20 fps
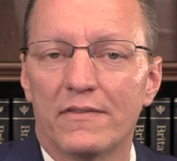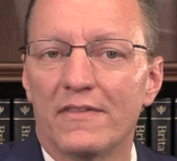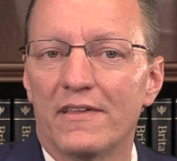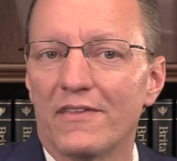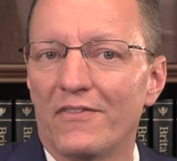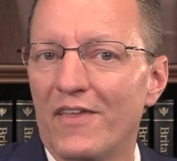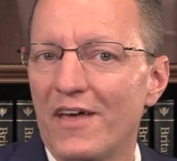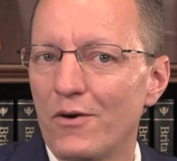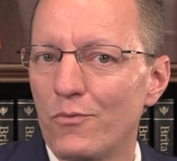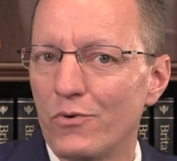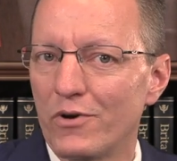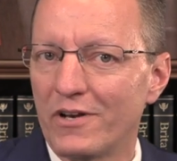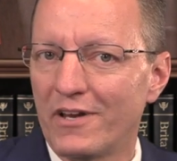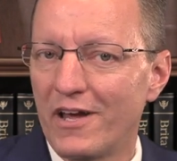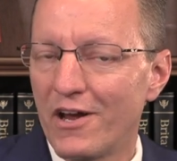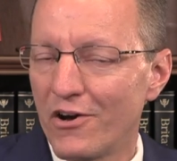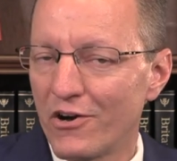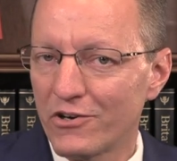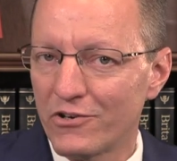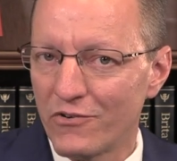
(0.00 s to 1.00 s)
that they would
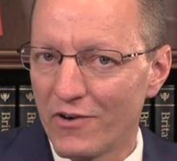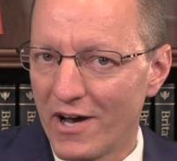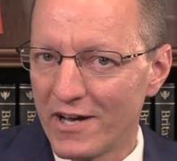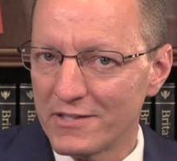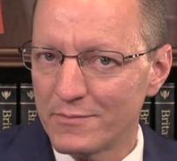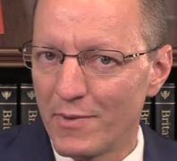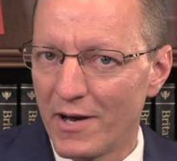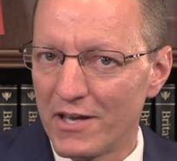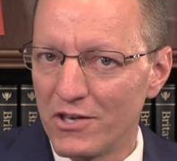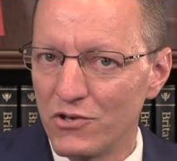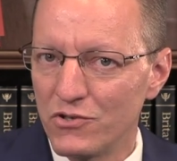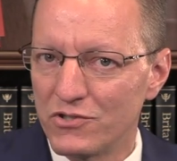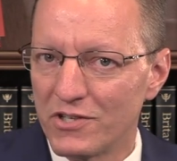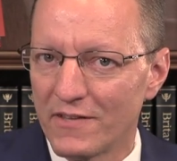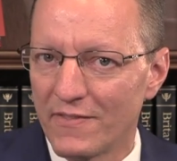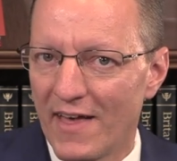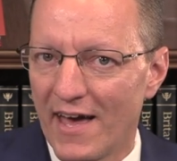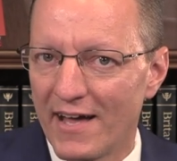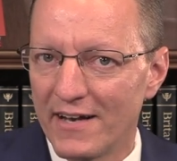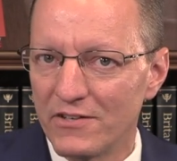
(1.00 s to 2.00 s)
characterize by using
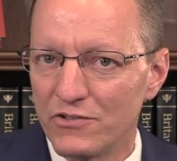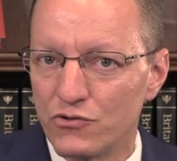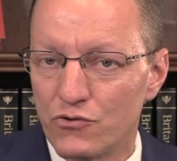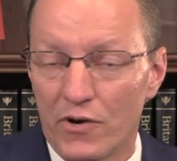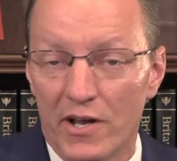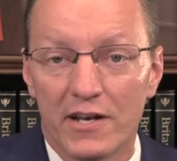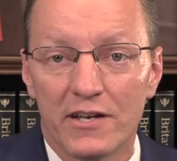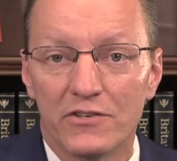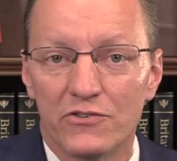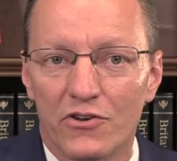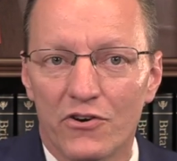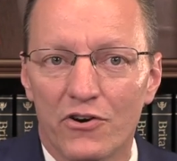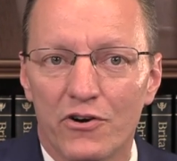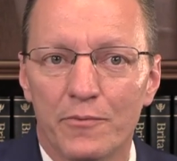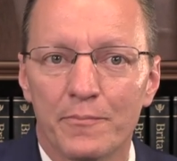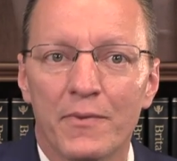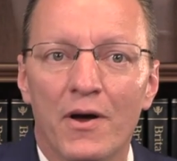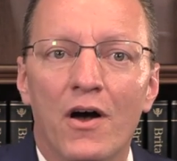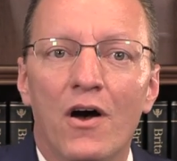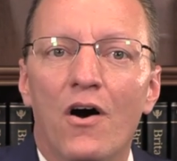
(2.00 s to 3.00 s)
that dreaded
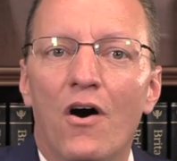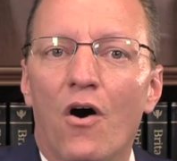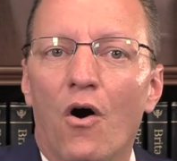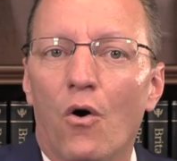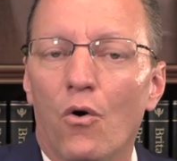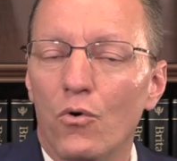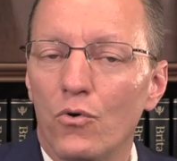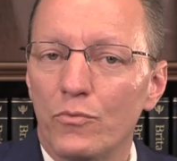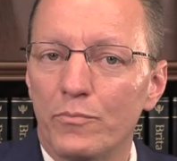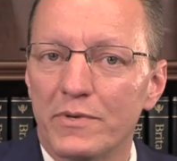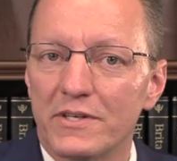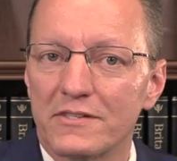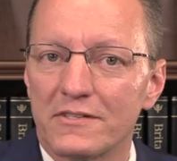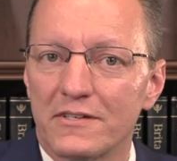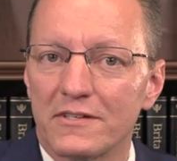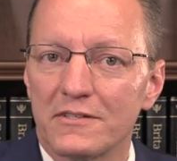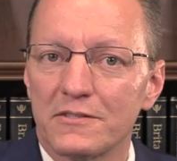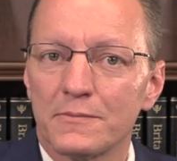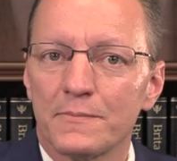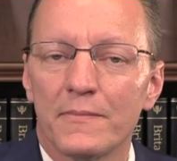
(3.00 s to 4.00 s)
term, old
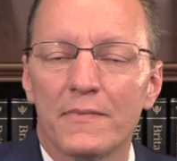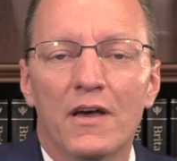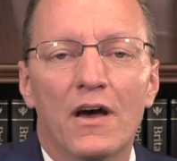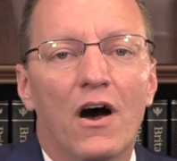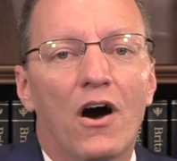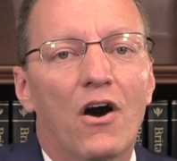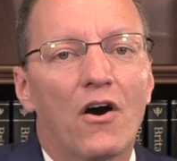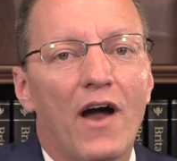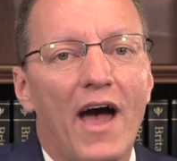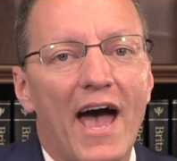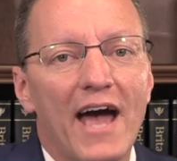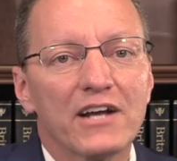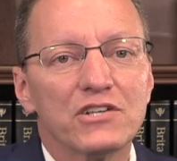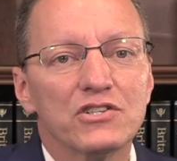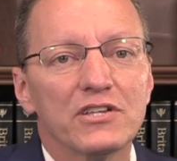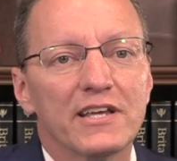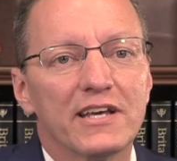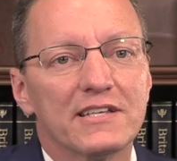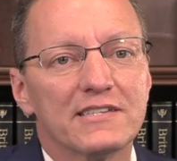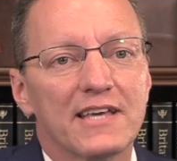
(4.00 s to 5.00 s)
business, are
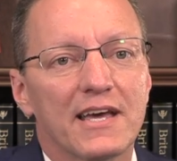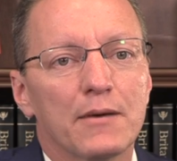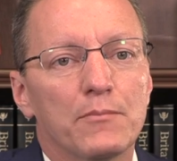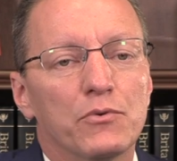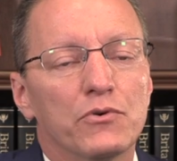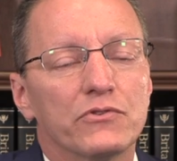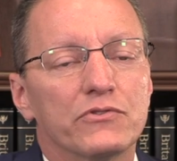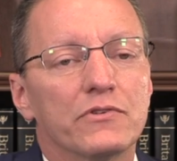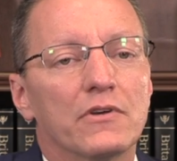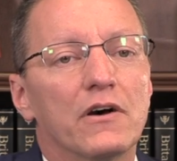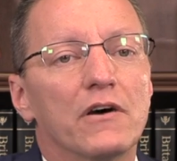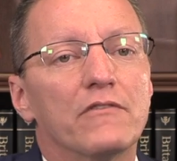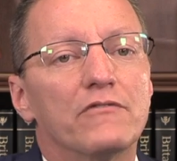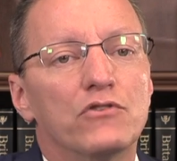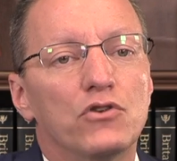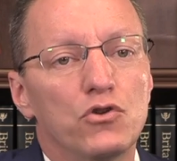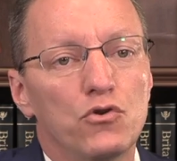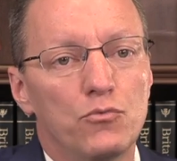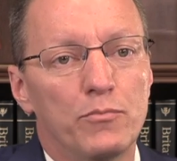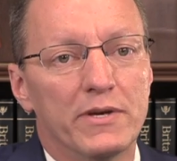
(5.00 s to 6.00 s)
actually examples of
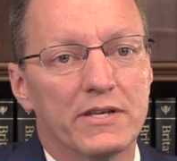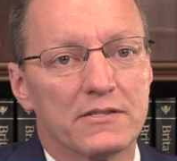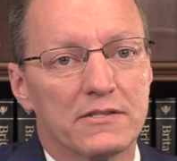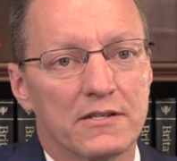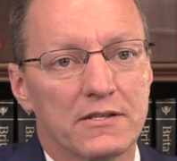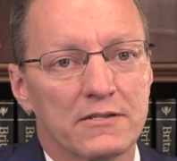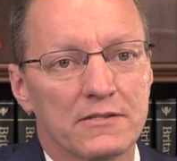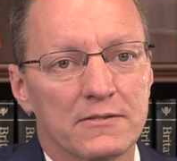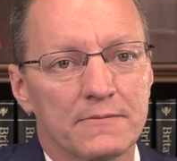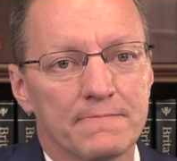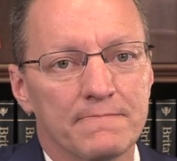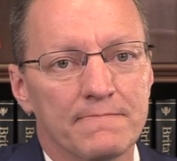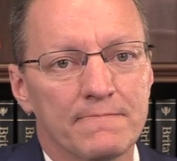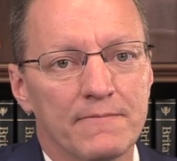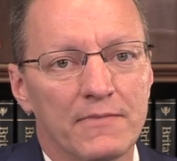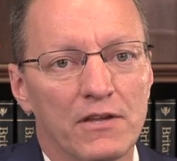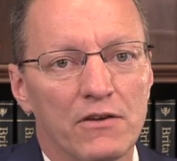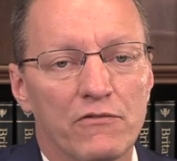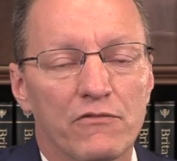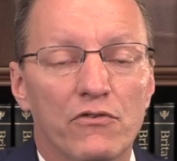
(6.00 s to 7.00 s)
new business.
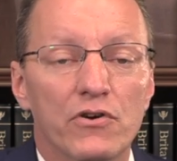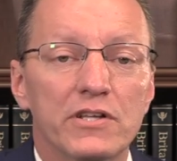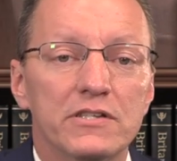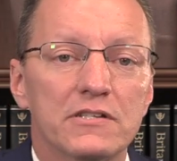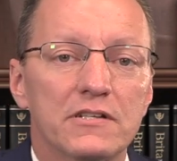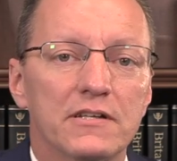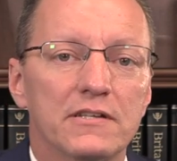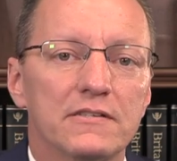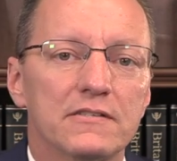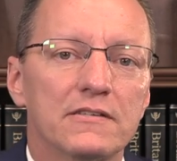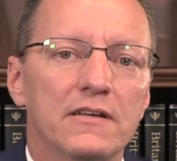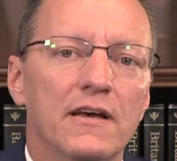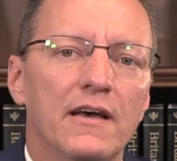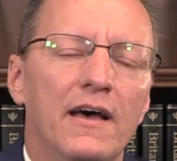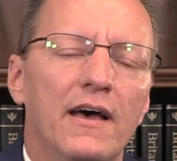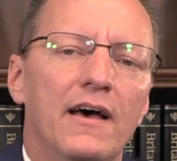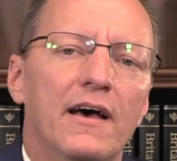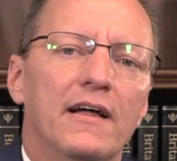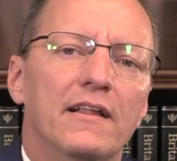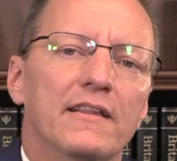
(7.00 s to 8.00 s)
For instance,
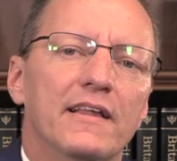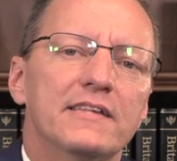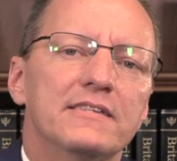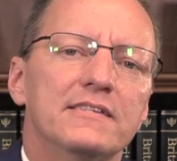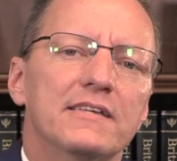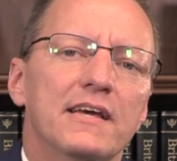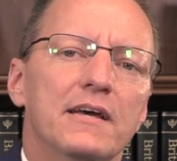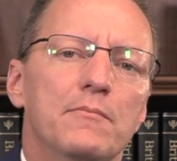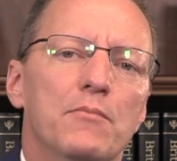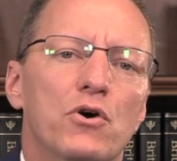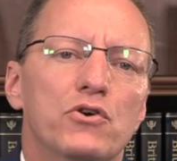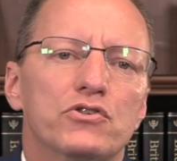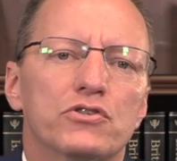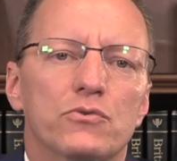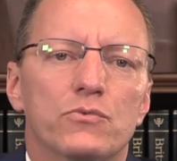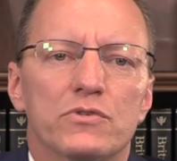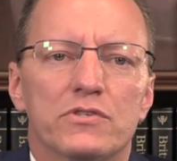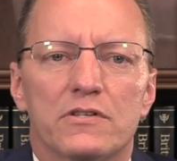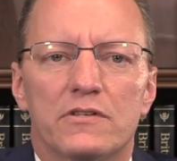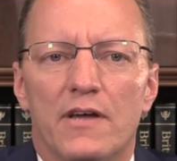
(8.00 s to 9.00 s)
let's say a motion
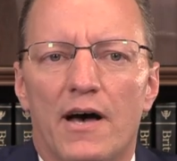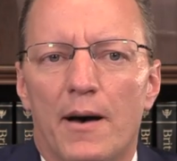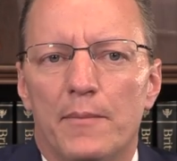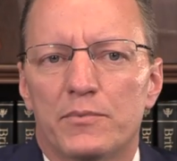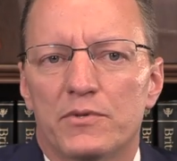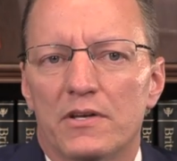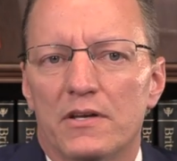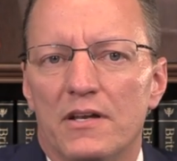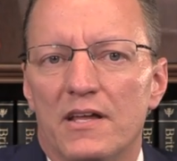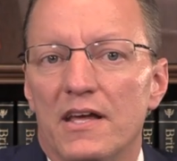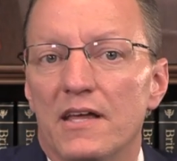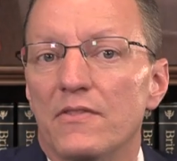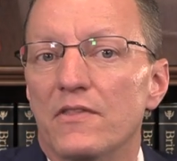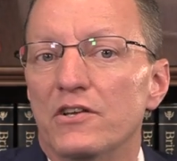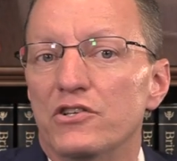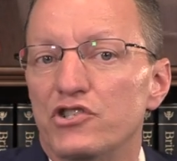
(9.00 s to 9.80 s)
was adopted in the